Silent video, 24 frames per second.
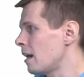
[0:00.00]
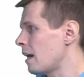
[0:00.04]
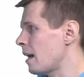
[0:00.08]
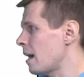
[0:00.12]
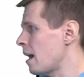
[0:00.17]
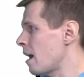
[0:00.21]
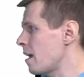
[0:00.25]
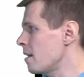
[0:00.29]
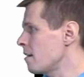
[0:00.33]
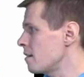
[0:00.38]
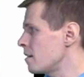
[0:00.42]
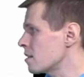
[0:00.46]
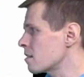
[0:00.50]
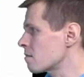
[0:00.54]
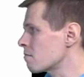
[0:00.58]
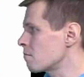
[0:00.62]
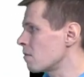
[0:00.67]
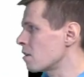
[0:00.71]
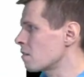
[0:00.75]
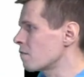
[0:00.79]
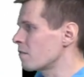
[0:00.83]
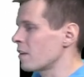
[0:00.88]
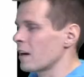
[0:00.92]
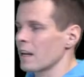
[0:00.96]
And
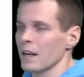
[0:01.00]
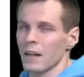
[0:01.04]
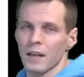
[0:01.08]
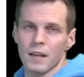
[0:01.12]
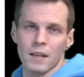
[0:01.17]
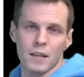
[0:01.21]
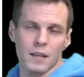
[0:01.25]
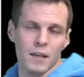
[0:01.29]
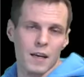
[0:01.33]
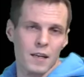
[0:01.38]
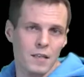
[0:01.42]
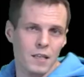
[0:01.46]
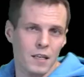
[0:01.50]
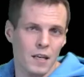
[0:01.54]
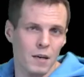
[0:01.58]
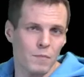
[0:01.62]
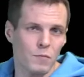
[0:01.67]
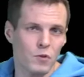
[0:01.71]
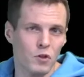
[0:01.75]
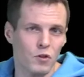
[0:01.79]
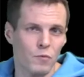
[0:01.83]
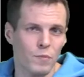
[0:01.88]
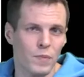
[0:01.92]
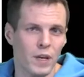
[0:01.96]
discriminant validity has
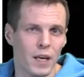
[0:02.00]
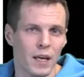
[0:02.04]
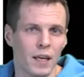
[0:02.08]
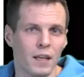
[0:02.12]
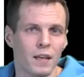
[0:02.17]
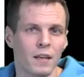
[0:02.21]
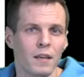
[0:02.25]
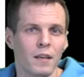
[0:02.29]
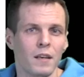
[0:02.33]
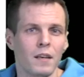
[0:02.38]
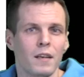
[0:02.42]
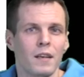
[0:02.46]
come to mean